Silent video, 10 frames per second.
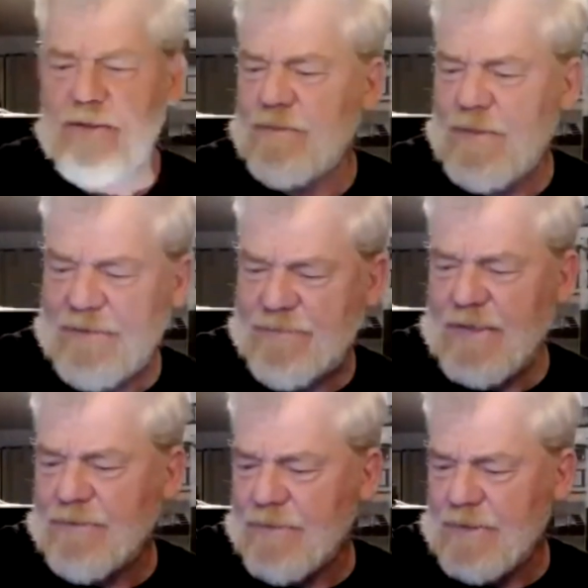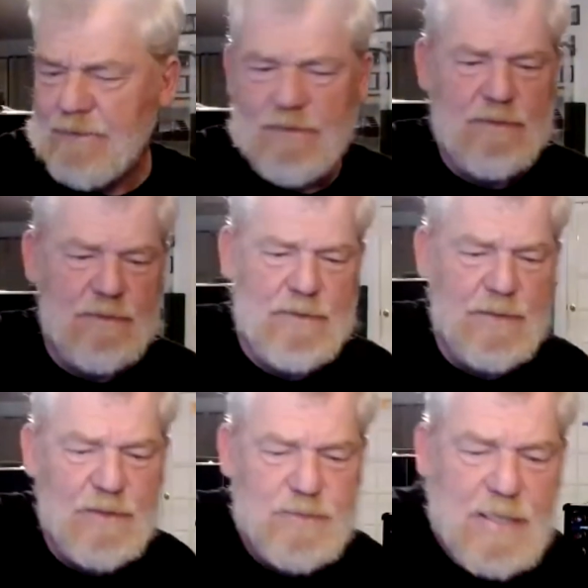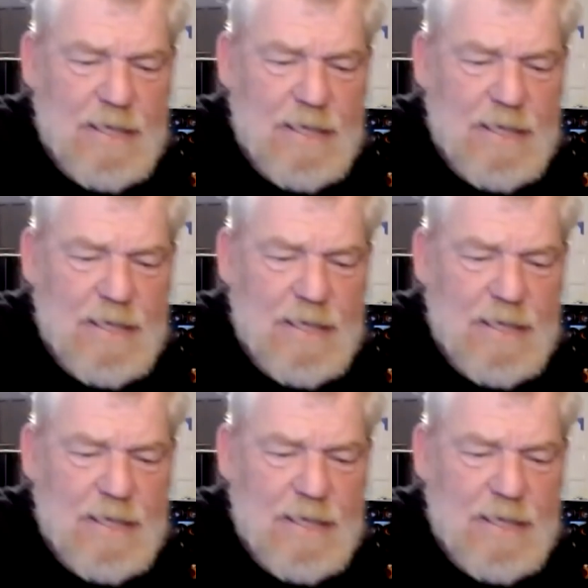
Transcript: one of my favorite tubes.